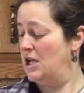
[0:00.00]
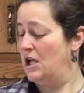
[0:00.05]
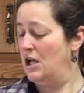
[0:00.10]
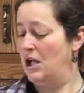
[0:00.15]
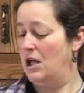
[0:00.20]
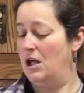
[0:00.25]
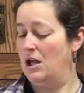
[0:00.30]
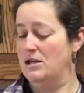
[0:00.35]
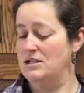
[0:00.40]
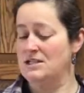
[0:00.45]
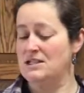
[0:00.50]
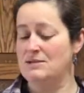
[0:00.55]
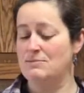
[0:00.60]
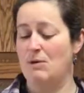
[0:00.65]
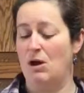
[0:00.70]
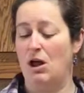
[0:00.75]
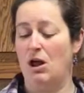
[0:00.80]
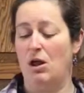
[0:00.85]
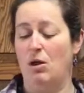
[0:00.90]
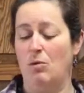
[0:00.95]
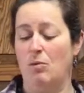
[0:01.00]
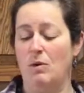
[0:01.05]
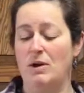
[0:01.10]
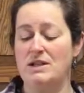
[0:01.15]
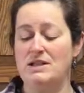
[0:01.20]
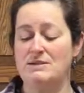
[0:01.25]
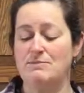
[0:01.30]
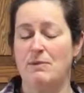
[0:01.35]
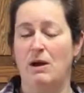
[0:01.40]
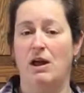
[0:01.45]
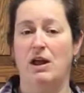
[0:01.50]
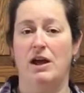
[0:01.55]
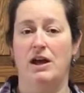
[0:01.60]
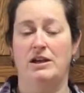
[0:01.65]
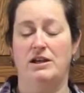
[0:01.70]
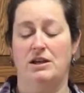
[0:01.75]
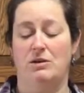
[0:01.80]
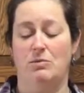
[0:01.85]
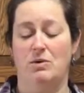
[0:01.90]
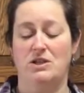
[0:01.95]
one small
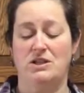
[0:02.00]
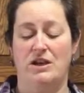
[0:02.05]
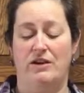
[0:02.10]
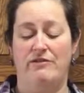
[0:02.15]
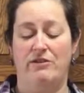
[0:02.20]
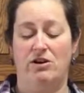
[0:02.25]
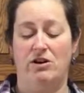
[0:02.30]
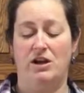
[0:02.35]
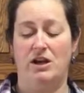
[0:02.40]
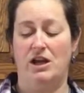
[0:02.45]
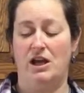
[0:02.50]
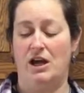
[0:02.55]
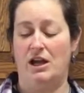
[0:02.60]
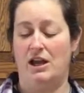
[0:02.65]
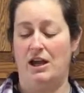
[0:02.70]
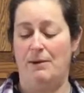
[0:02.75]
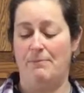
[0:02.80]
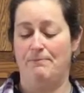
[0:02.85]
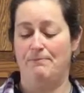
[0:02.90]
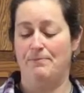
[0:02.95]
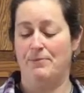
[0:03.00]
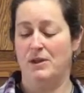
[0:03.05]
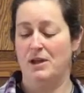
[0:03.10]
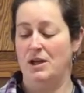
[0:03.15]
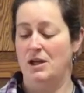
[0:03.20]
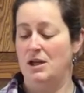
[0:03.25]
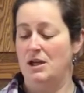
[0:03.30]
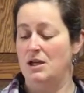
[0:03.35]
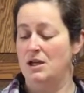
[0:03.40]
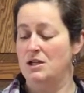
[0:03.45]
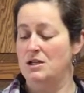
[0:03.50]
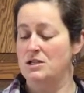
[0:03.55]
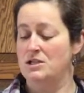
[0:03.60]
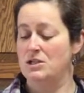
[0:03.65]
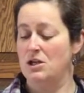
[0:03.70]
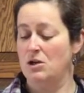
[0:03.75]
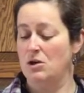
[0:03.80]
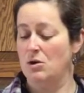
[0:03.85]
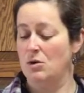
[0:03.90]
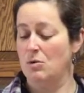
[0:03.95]
onion, which I've already cut up.
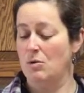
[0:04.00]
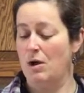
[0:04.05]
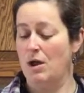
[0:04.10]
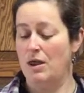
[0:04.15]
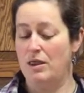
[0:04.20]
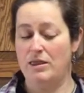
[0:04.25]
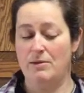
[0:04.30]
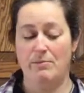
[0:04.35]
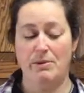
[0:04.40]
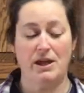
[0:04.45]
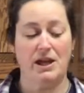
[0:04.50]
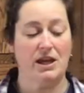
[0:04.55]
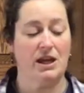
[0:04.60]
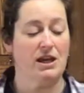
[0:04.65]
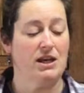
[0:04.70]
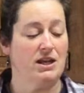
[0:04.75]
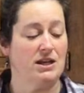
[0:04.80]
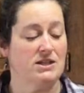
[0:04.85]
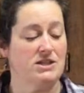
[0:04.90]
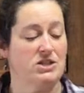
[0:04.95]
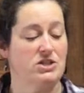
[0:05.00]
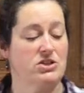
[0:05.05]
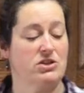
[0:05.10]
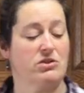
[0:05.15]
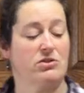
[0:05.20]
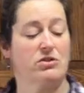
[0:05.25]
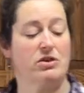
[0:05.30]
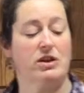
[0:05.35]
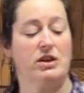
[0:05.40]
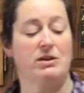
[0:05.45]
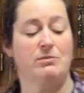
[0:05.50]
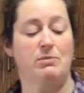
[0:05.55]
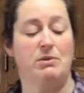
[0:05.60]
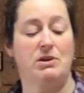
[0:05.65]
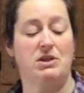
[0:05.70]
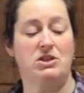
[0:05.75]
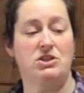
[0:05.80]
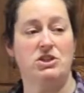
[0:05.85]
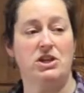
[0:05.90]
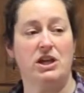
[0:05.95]
So the beginning is you're going to
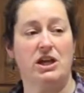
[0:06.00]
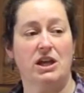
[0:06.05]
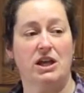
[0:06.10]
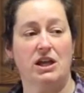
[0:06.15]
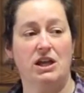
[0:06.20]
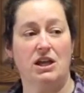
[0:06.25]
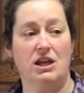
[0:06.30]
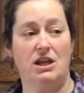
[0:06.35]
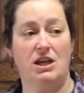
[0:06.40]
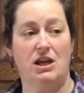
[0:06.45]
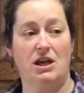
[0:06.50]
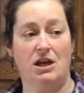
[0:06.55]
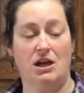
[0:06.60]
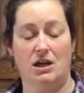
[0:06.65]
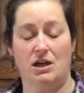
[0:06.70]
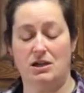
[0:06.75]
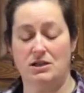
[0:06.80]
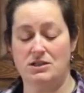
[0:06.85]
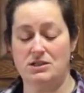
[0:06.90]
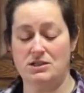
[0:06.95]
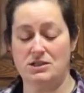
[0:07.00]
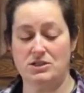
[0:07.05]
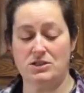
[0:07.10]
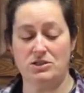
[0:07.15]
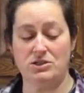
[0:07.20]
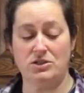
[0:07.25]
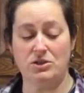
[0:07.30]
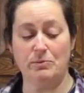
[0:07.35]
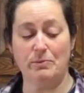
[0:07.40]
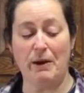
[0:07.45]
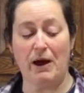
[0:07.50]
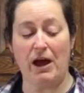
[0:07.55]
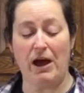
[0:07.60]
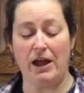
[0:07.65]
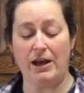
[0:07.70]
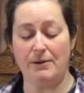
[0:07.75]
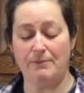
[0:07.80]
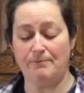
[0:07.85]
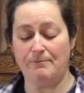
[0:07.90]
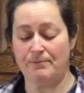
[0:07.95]
put the chicken in a stew
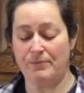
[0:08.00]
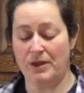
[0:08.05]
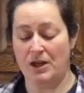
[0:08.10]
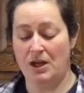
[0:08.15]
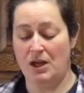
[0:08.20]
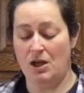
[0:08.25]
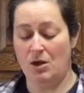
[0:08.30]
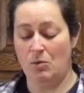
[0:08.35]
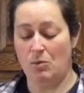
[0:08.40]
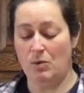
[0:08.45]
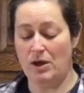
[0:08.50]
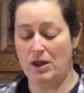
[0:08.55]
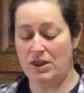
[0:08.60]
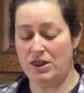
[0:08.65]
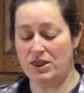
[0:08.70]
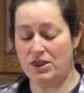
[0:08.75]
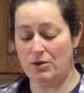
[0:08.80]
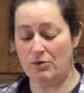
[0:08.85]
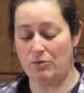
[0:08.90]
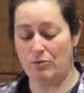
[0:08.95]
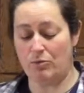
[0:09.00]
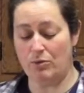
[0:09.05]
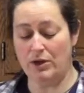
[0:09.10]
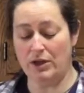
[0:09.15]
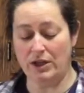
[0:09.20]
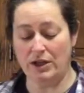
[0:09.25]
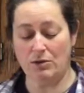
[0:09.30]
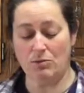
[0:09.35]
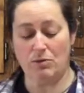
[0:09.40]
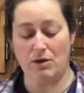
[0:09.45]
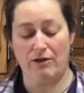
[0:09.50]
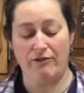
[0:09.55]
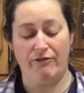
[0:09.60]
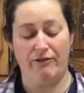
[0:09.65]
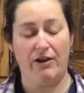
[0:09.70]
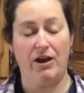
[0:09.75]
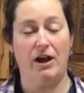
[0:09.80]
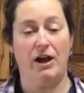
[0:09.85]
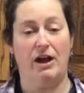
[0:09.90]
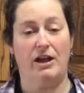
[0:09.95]
pot with really rough
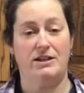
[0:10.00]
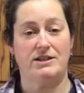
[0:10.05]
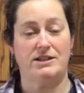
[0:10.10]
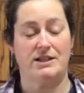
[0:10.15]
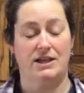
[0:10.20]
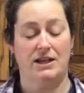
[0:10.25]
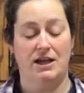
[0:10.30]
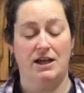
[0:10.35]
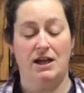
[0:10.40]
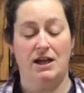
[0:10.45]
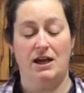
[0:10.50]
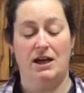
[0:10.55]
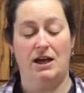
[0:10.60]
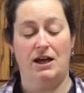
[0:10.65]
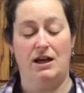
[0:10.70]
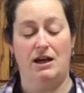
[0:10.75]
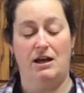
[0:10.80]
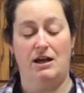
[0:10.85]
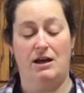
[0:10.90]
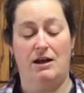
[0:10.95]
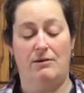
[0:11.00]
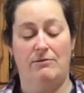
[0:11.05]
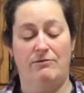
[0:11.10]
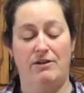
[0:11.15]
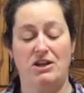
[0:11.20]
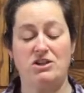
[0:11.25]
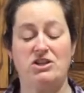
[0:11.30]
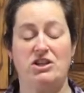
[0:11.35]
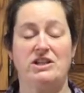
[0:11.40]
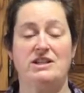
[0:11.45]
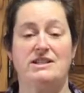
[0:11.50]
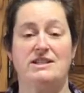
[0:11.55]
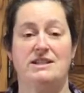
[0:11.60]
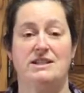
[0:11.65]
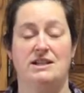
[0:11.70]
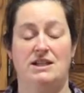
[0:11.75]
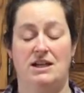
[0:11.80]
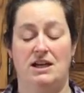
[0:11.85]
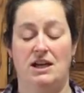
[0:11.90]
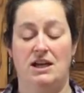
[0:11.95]
cut veggies.
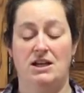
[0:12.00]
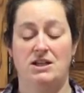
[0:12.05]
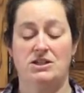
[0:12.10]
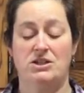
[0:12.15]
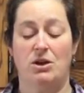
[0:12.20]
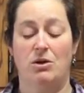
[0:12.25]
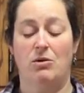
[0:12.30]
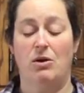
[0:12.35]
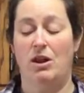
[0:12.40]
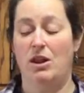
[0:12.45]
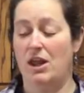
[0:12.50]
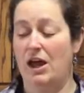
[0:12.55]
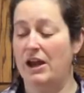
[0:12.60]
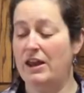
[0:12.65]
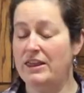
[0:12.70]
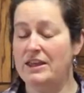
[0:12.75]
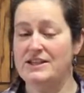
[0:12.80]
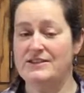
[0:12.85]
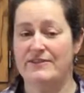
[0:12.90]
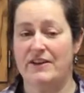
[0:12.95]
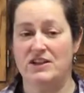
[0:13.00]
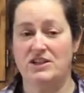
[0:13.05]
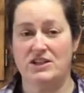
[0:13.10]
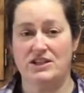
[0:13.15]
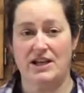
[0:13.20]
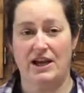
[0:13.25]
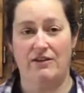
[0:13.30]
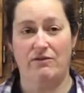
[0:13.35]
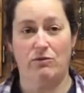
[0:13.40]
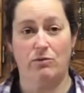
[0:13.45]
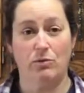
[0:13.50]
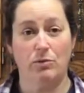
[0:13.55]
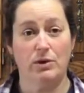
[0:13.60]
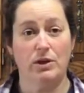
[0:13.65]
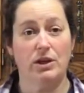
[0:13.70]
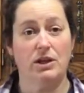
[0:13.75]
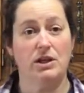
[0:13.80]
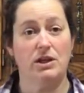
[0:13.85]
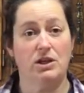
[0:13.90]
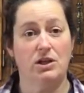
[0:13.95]
So a lot of these veggies have
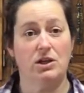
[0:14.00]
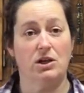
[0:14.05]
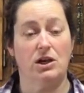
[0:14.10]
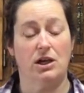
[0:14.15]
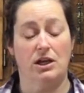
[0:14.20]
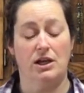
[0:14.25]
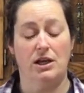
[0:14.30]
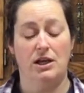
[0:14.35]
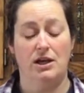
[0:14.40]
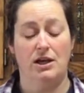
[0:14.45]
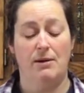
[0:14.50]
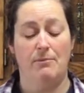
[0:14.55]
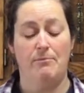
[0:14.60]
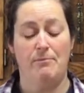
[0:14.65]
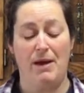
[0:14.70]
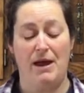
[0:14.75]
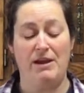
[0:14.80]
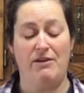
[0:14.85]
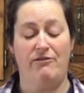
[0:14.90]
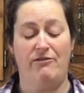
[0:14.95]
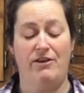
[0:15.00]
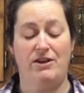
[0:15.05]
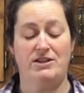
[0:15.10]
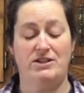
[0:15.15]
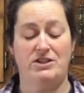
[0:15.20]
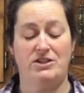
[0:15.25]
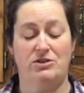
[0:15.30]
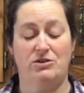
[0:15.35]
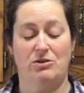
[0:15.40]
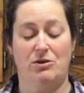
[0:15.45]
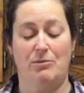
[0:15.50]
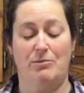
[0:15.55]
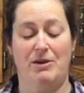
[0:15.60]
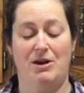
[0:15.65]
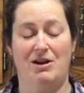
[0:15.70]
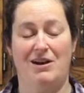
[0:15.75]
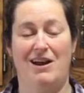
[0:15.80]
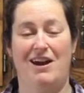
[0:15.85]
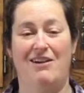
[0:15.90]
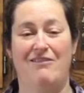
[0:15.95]
really good benefits to them.
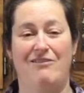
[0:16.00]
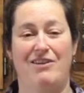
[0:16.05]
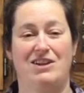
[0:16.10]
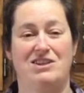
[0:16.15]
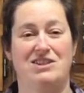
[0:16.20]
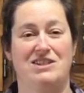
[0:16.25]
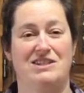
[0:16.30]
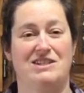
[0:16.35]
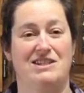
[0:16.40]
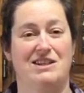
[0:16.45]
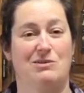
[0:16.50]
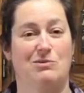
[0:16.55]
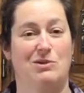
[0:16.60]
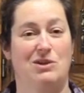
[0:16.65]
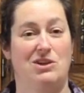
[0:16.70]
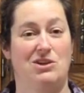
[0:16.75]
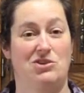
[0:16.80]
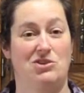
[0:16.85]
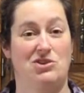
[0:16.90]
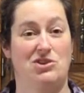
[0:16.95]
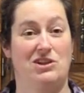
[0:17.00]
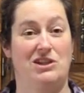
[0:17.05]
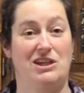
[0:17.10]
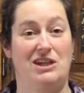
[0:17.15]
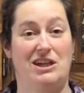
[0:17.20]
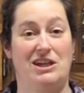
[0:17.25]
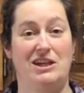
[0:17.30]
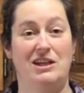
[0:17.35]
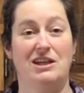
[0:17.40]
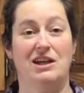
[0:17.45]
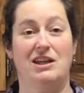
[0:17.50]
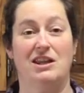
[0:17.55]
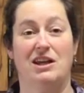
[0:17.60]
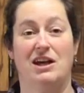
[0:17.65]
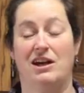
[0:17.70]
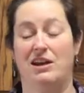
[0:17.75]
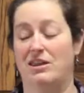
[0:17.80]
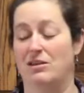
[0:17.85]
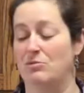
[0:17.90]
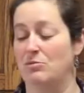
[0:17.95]
They're not veggies that we usually eat. A
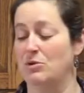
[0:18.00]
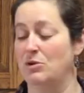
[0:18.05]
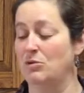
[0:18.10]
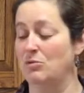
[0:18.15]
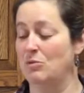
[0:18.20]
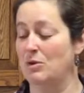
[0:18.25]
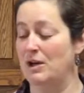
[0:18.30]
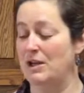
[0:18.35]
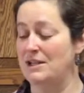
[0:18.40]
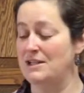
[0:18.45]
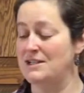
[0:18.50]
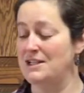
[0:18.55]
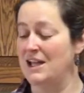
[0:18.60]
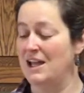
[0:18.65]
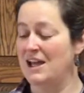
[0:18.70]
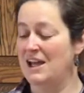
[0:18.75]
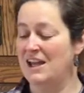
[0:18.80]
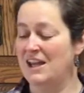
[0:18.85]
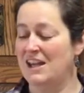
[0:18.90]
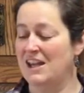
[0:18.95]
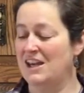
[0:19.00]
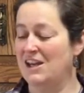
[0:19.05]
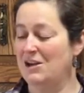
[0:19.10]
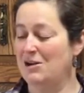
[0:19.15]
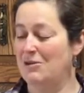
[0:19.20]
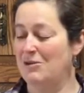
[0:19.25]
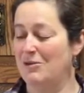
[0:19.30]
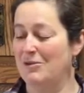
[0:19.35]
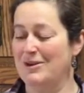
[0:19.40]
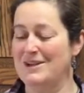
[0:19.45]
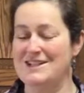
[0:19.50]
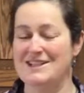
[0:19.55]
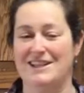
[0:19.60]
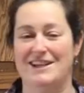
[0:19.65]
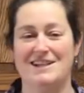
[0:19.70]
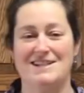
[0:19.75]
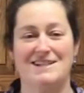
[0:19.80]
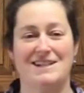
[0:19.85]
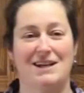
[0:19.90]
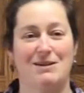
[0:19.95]
lot of the root ones, when's the
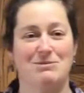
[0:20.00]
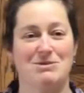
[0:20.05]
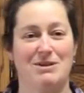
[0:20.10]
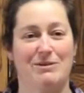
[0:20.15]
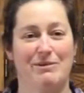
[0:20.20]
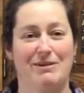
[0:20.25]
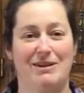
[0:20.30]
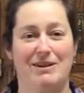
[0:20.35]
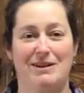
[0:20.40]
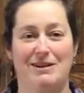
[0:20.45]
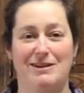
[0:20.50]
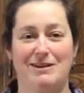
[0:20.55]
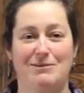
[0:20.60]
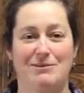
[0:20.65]
last time someone